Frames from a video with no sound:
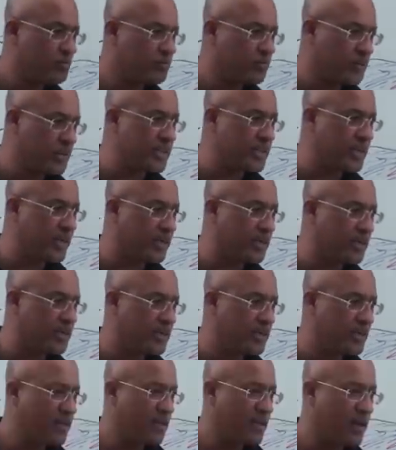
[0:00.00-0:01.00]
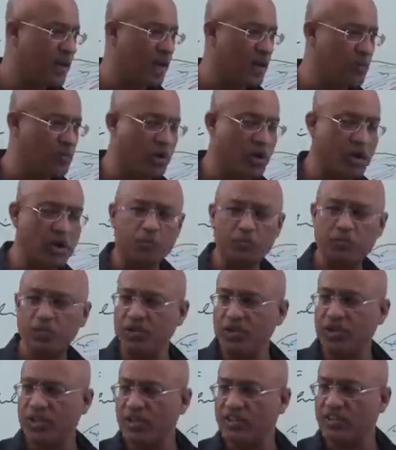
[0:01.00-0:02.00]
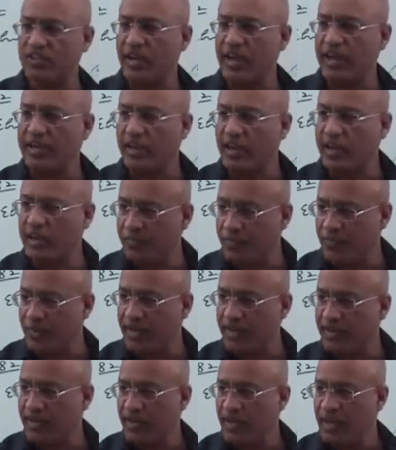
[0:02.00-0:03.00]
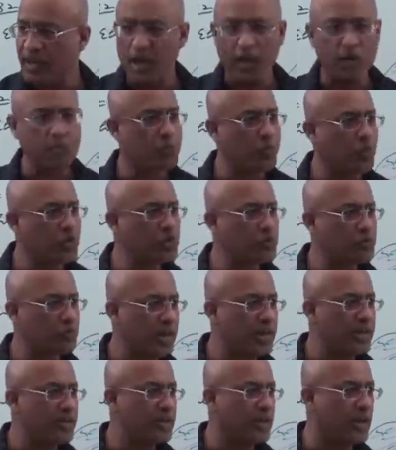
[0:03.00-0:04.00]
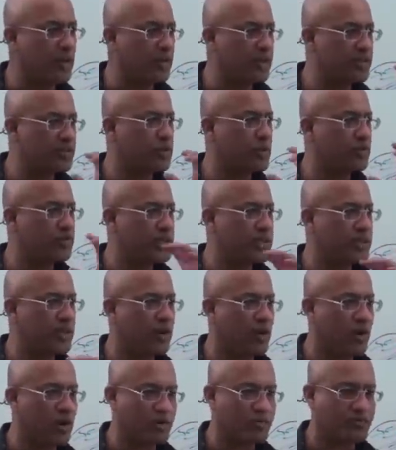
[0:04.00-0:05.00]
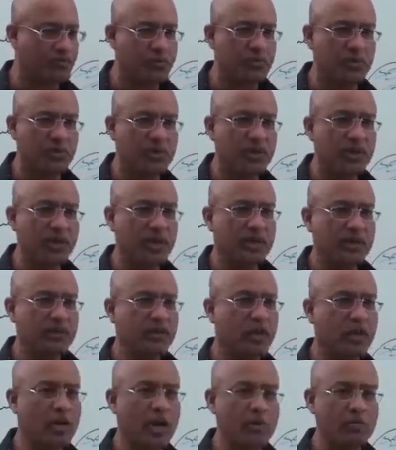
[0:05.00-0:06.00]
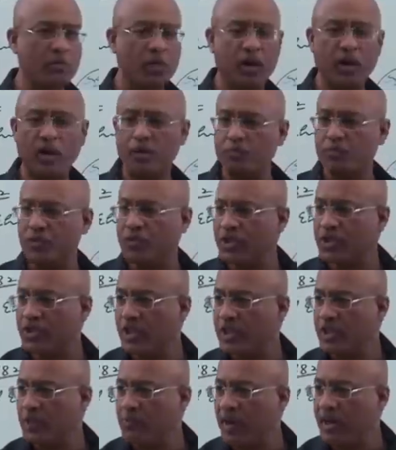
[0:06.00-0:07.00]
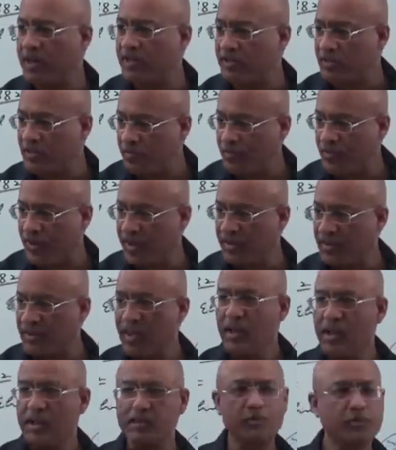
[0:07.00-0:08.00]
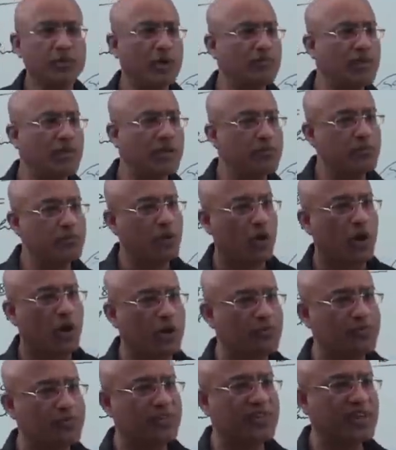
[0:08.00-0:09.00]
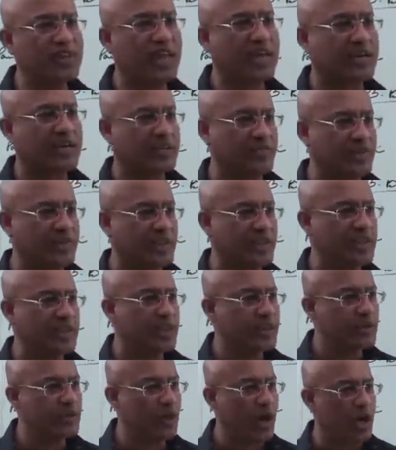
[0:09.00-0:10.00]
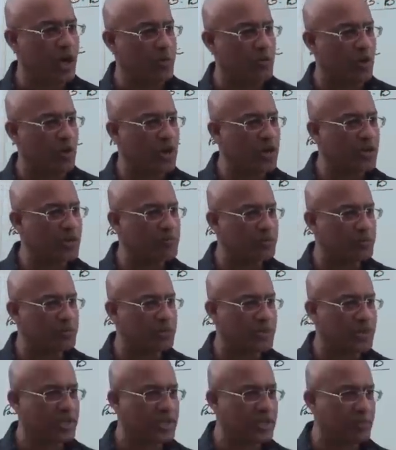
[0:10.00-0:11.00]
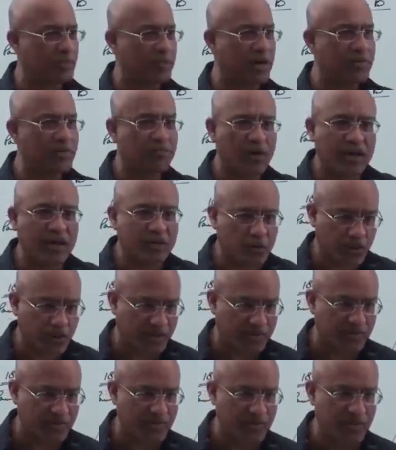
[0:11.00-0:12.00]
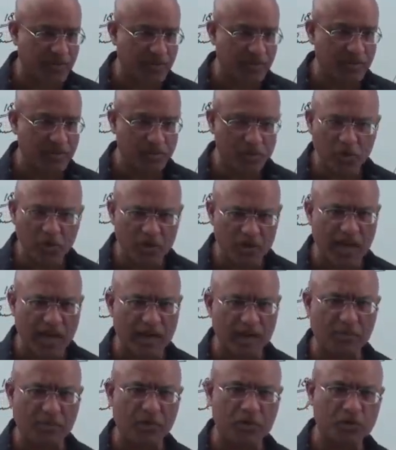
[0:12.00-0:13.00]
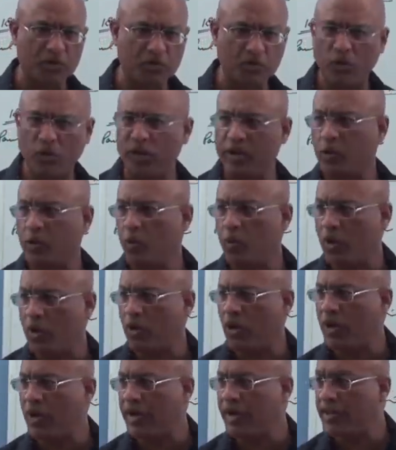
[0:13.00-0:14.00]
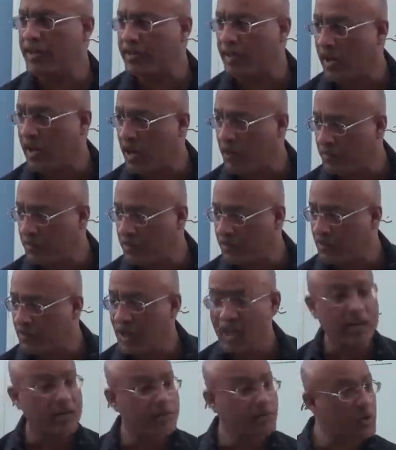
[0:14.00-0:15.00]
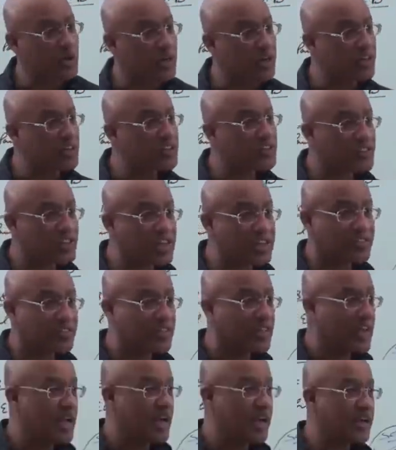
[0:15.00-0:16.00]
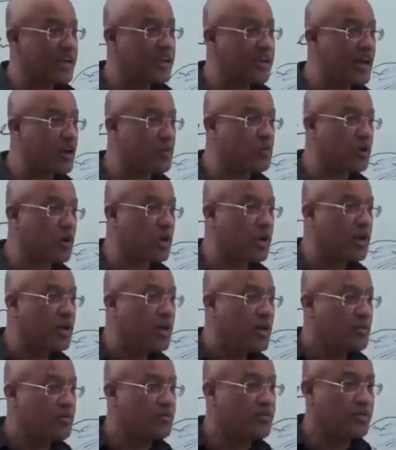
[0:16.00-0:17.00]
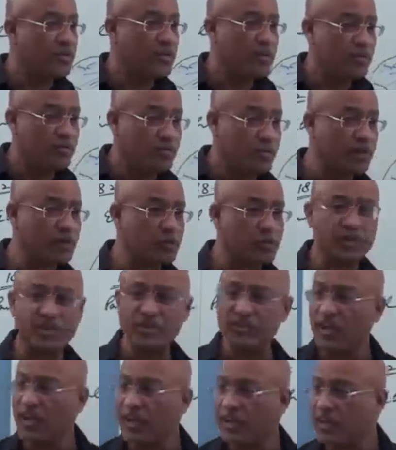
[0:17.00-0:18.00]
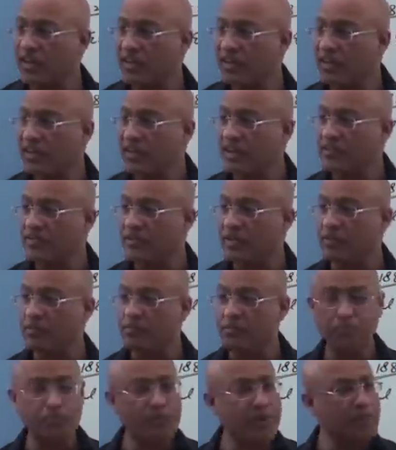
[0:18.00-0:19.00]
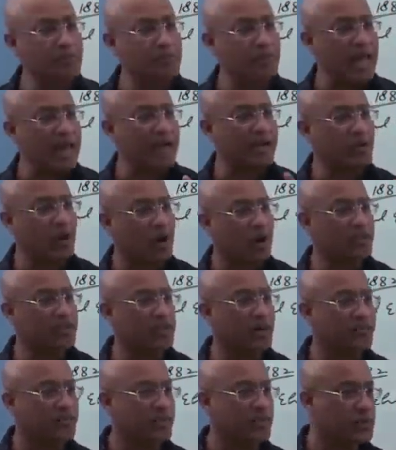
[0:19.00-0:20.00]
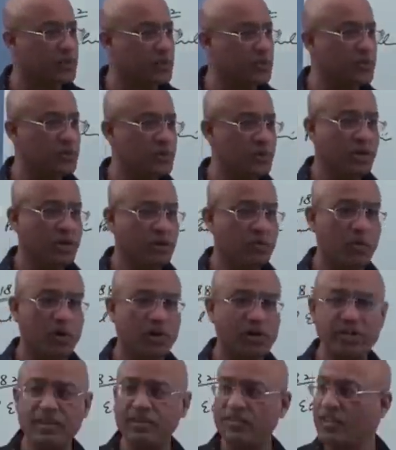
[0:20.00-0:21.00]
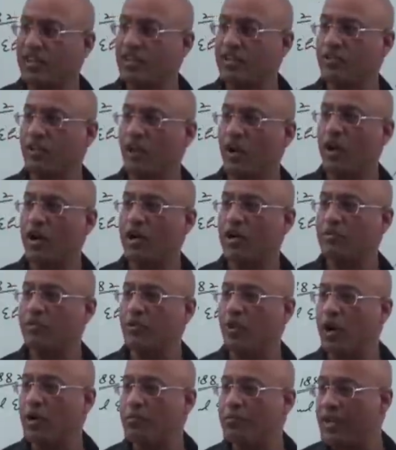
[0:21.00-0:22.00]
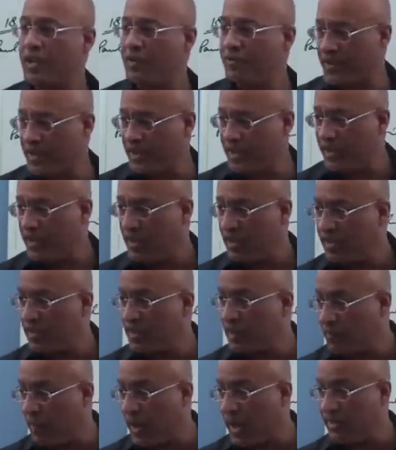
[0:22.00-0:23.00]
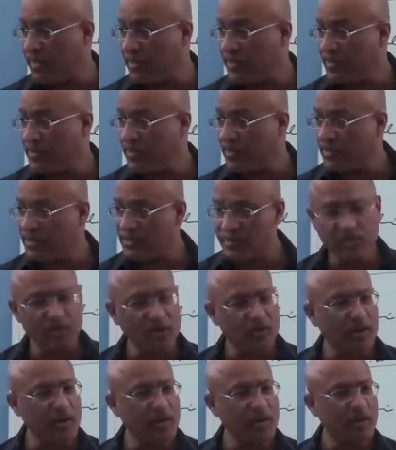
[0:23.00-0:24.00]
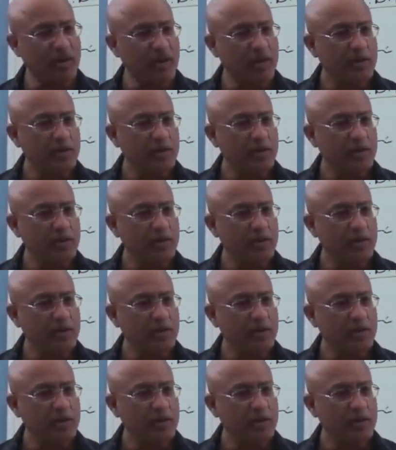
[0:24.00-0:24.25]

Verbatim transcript: period, hormonal composition is slightly different and postprandial once you have eaten a lot of food your hormonal composition in the blood is different if you have done a lot of physical activity your hormonal composition in the blood fluctuates you know that about insulin glucagon and other hormones if you are under stress again hormonal fluctuations occur if a big black dog is after you body surges a lot of norepinephrine in the blood is that right